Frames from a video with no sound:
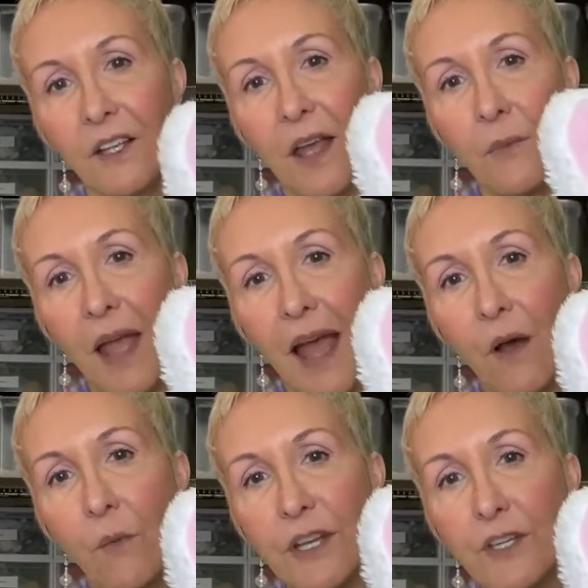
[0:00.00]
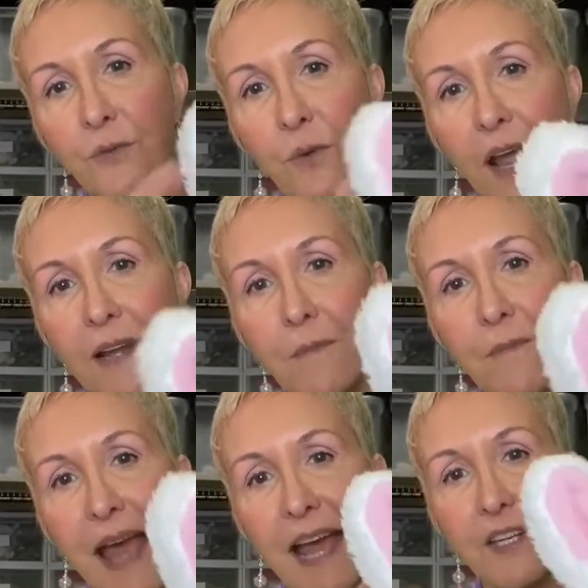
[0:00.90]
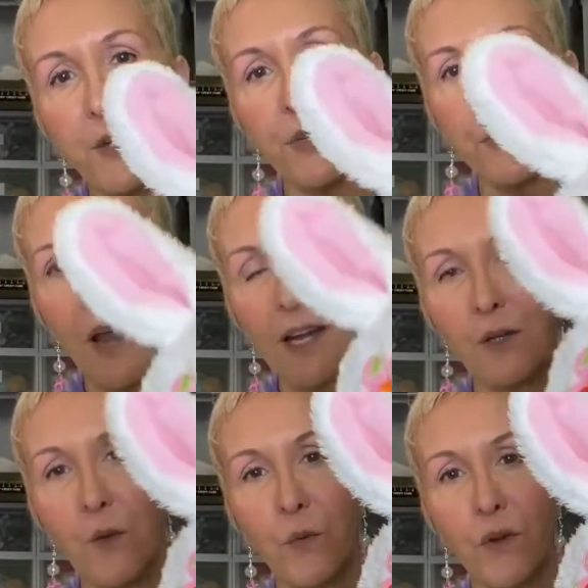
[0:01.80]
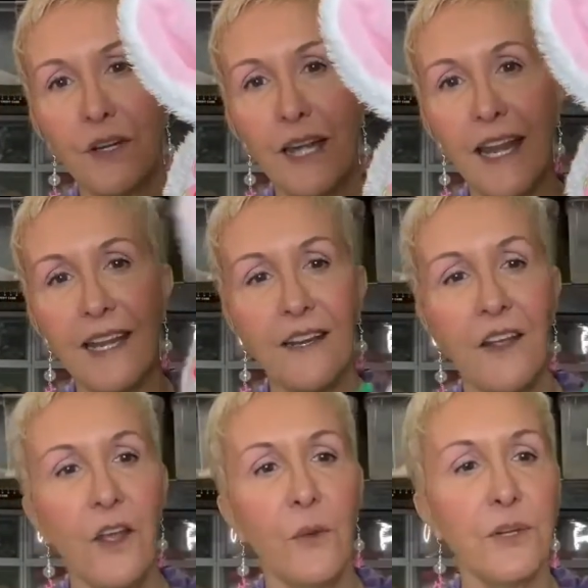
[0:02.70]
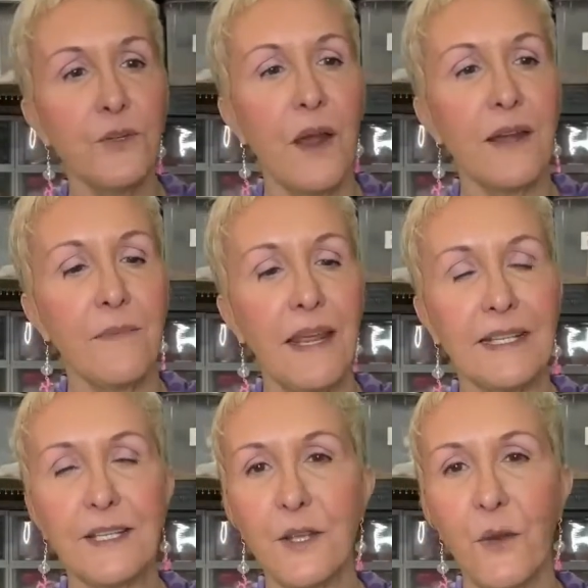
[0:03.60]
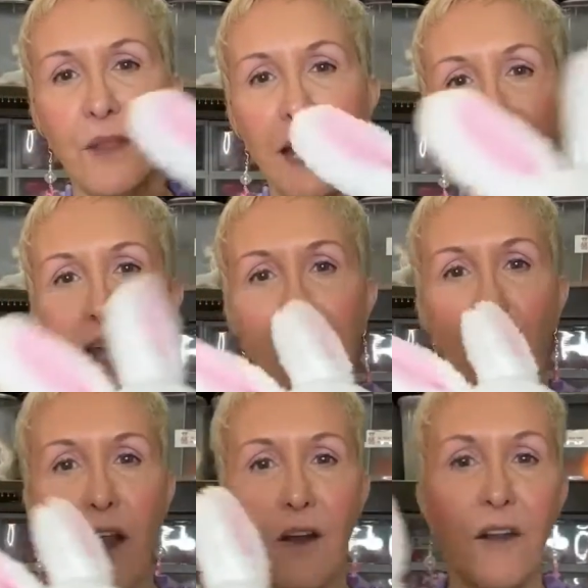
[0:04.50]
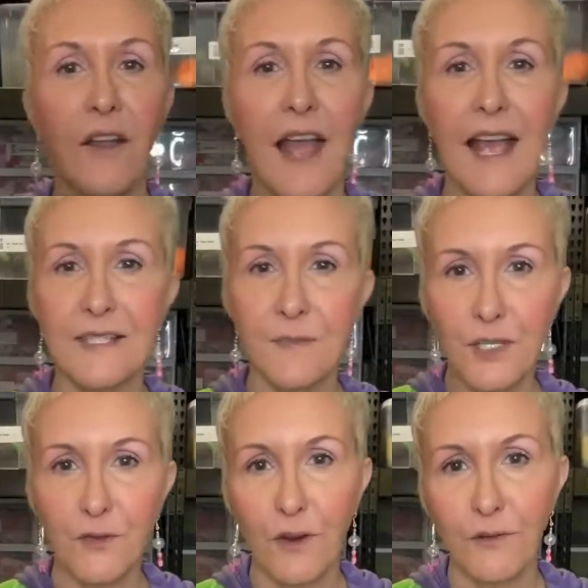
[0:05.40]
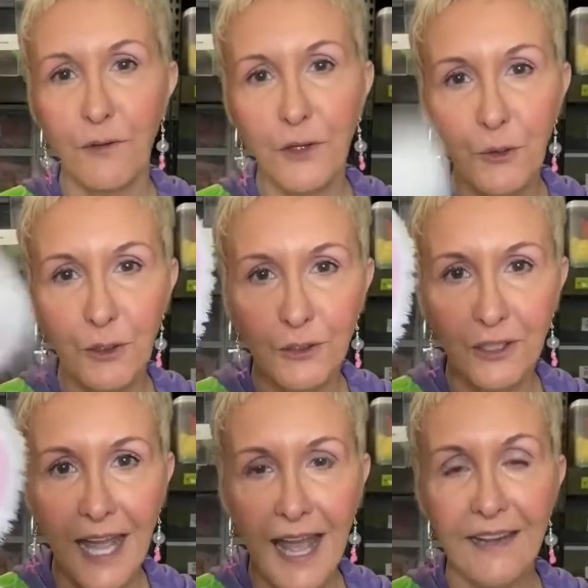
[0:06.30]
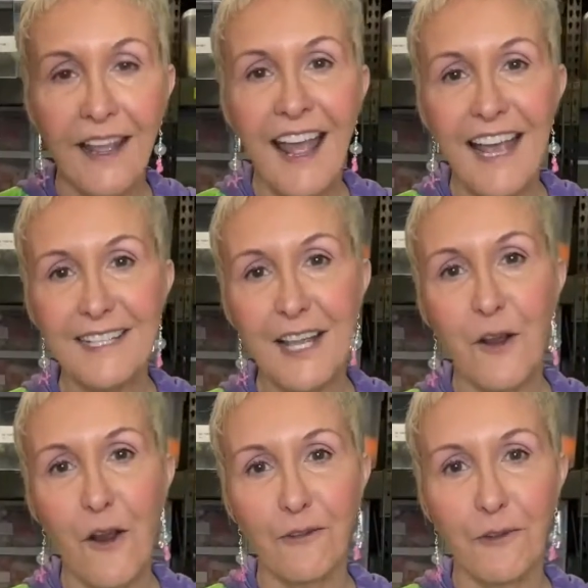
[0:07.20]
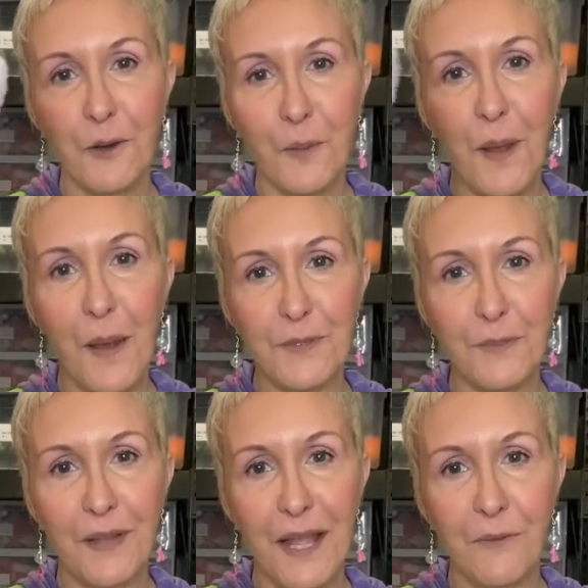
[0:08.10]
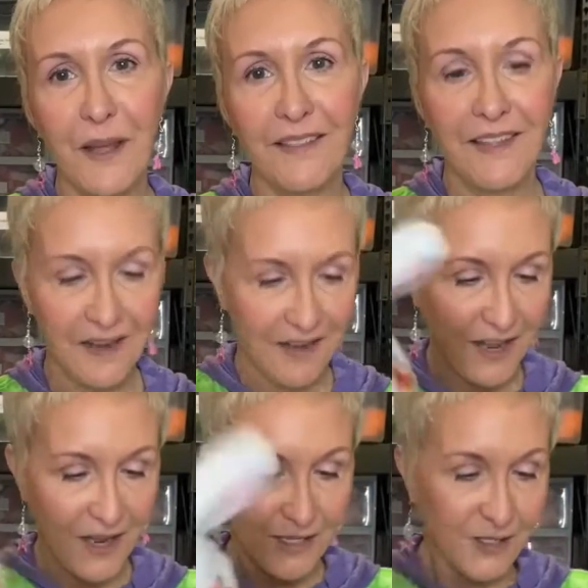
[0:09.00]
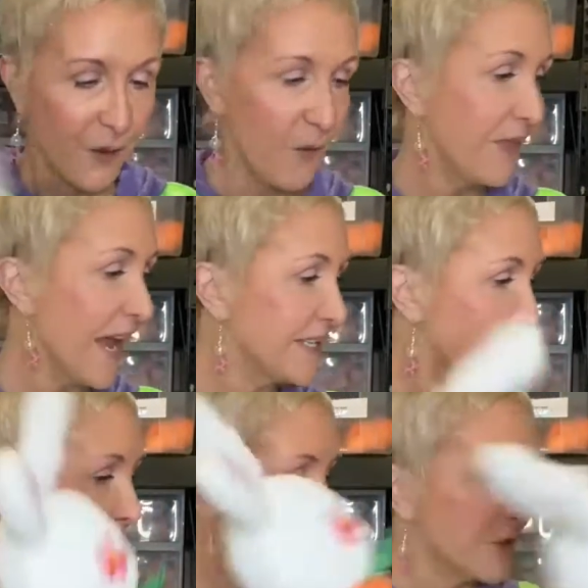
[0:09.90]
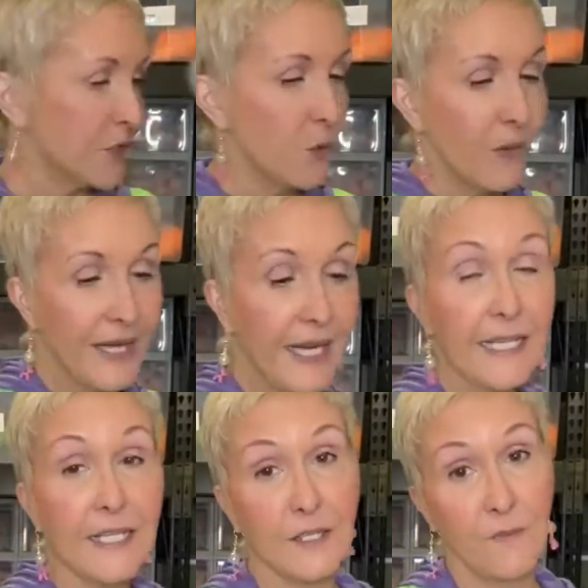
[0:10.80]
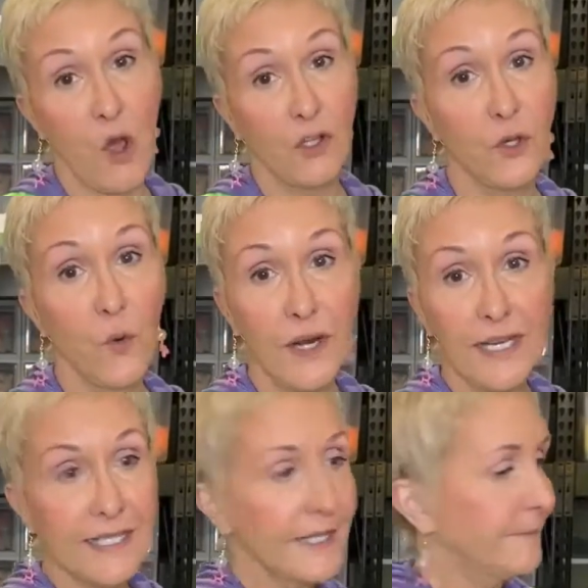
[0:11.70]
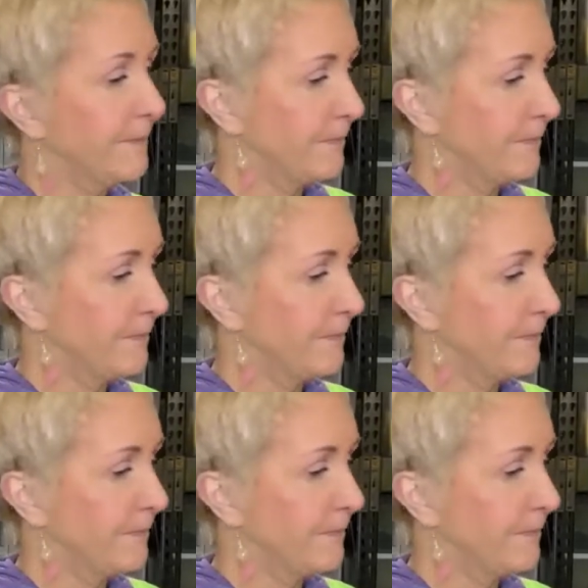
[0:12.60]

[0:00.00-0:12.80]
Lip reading: and how we try to match, we try to coordinate, we try to make it so that they are as much fun for you to look at as they are for your pup to play with. So that's some of our squeaky small toys.